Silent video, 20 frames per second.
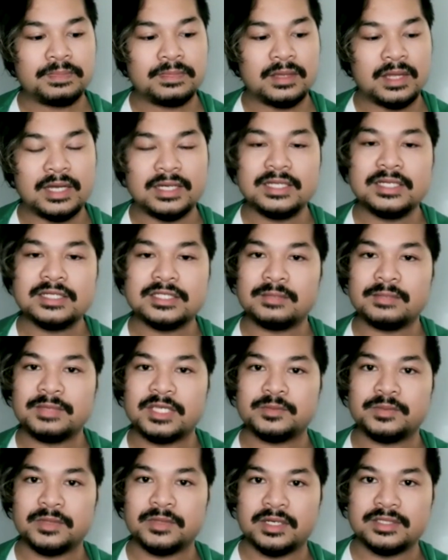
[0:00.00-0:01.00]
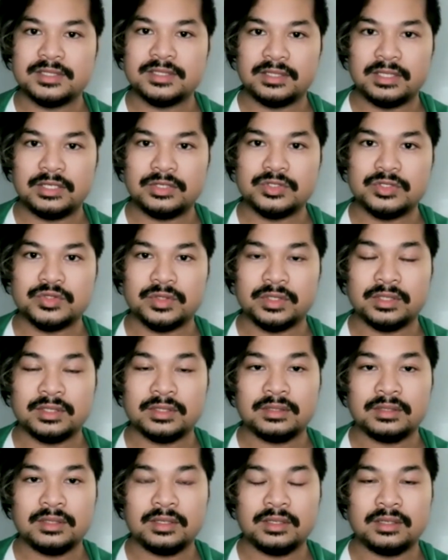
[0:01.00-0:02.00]
I needed some experience in the industry.
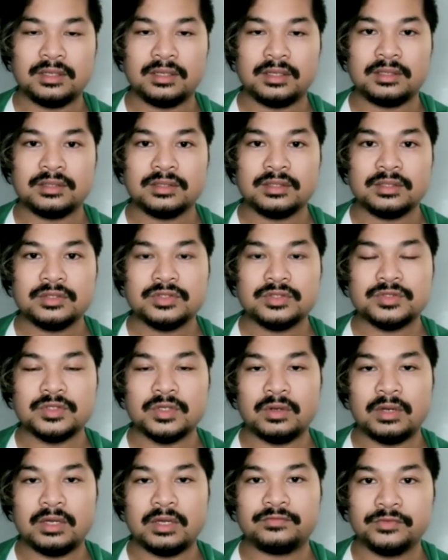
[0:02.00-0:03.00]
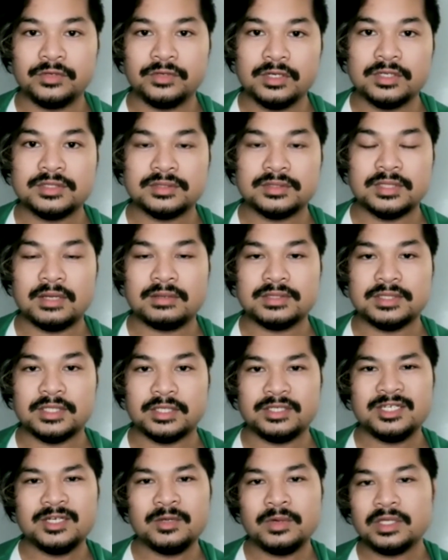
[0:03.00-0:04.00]
And so at first I was
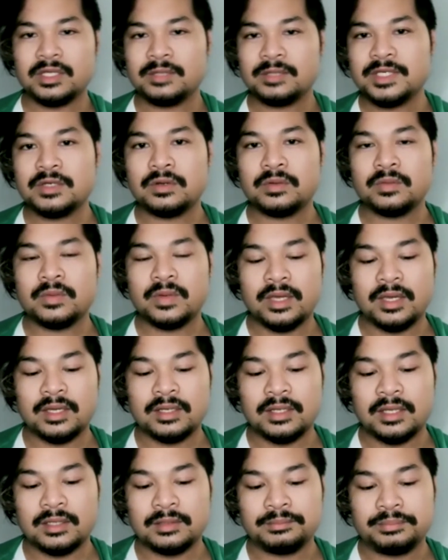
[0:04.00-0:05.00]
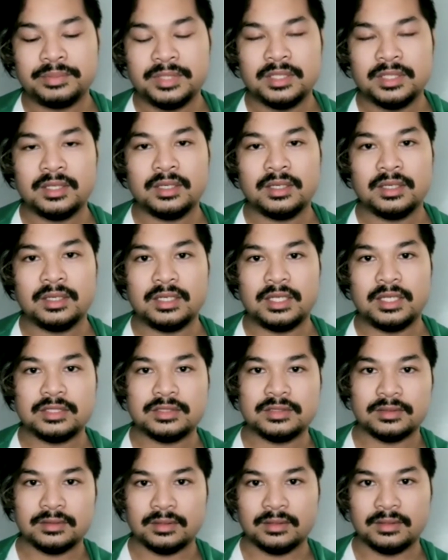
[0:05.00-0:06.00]
like, you know what, let me go ahead and be an
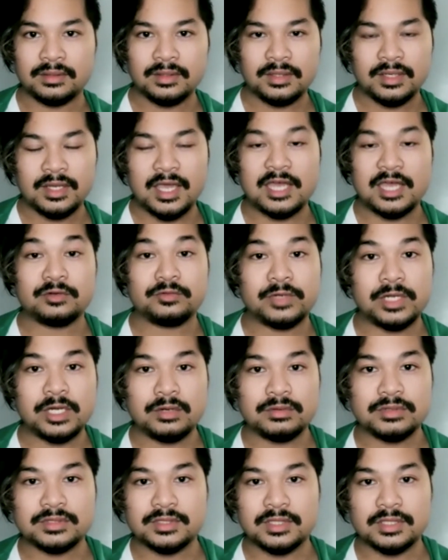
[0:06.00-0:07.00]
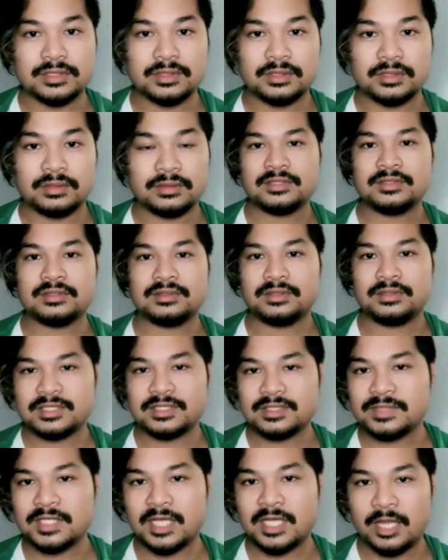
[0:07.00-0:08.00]
intern at a radio station. Did
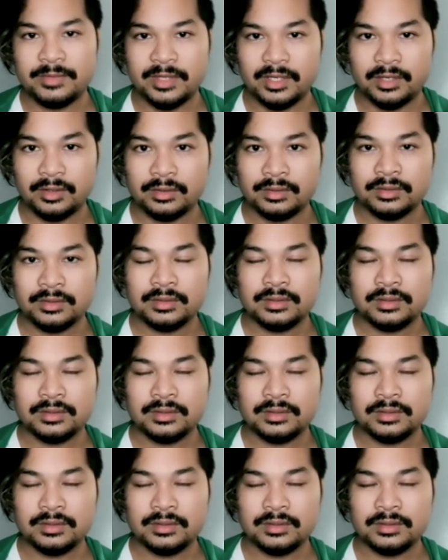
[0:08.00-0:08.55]
some time there.